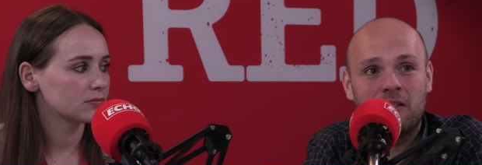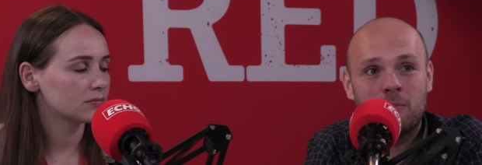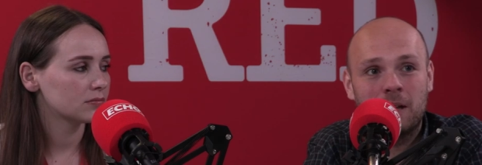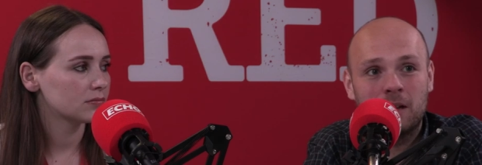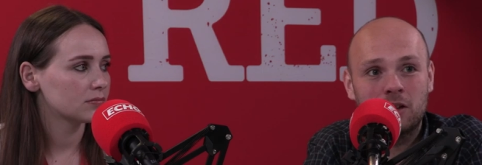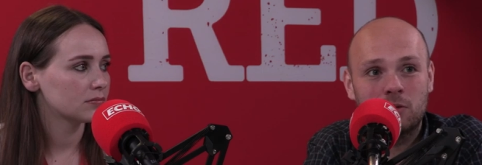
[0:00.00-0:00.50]

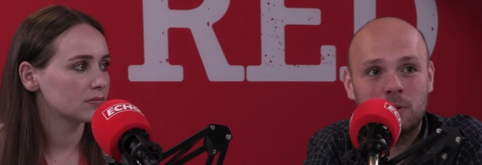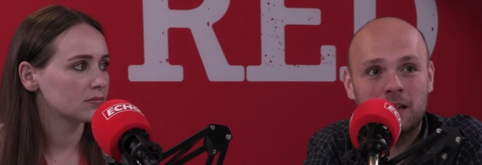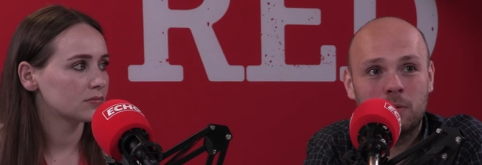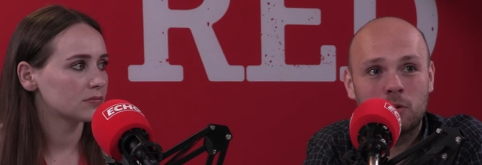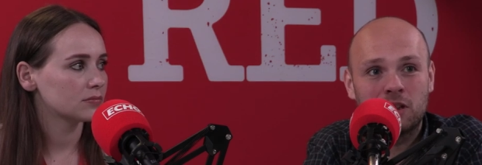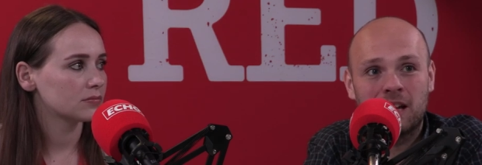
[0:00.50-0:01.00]
Speaker 1: minutes where
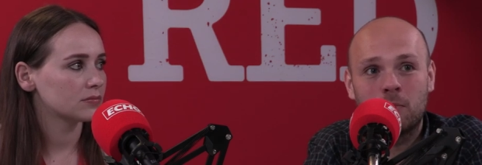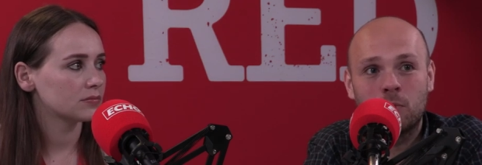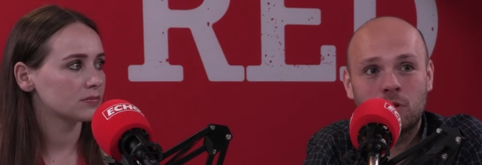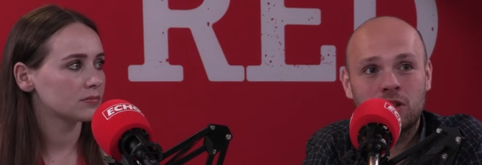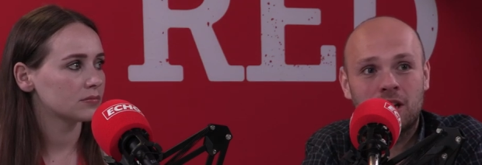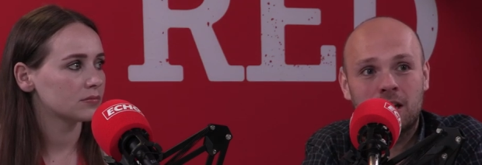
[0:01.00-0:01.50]
he wasn't getting
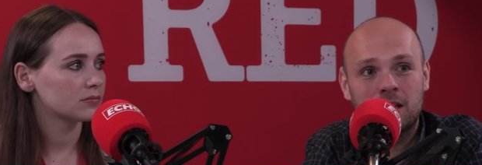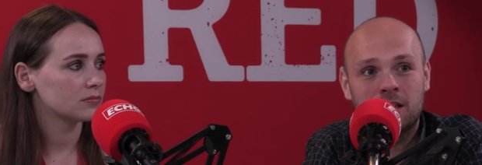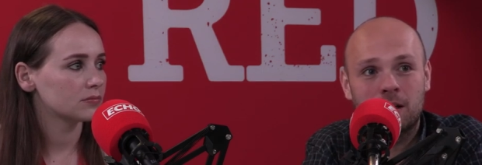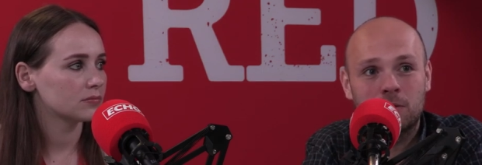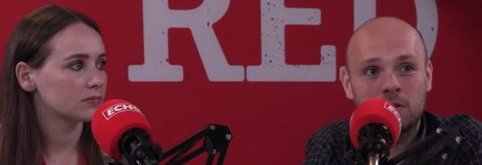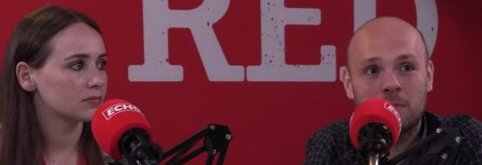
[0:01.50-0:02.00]
much change
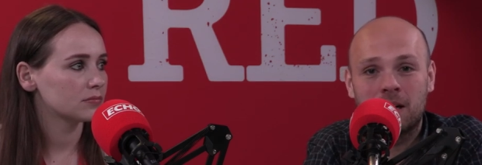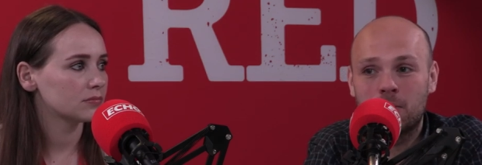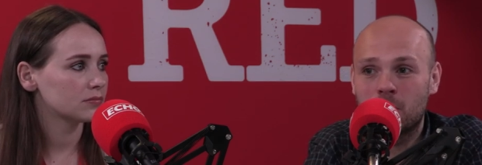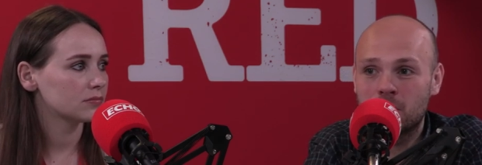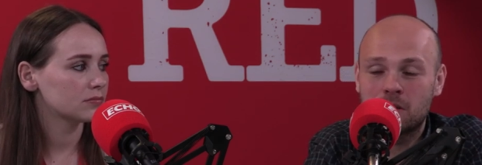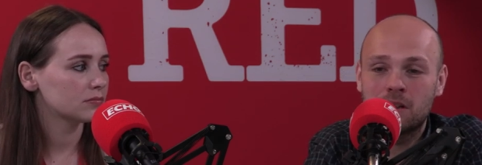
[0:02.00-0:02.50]
out of Manny
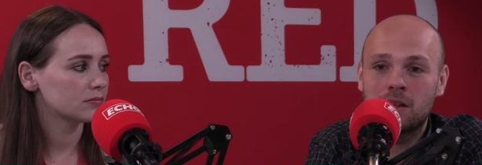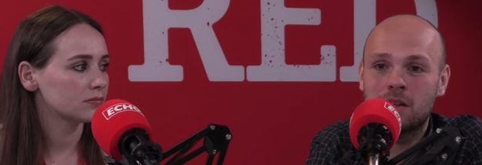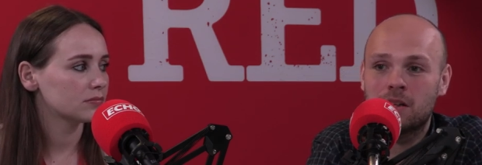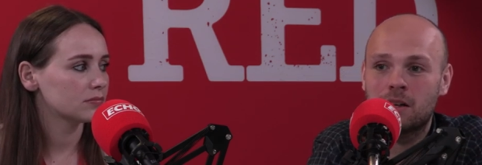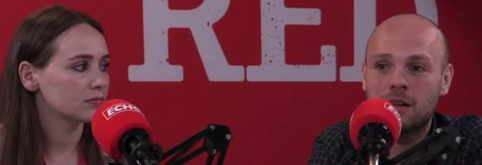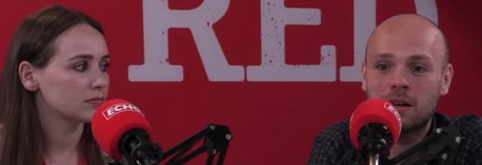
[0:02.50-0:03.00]
Monty,
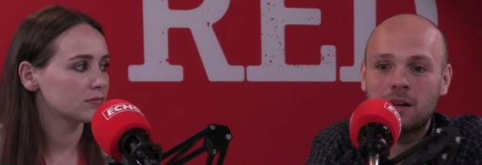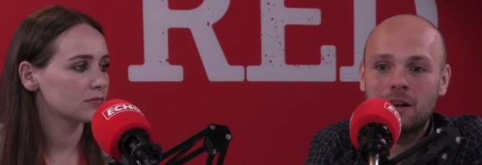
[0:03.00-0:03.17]
and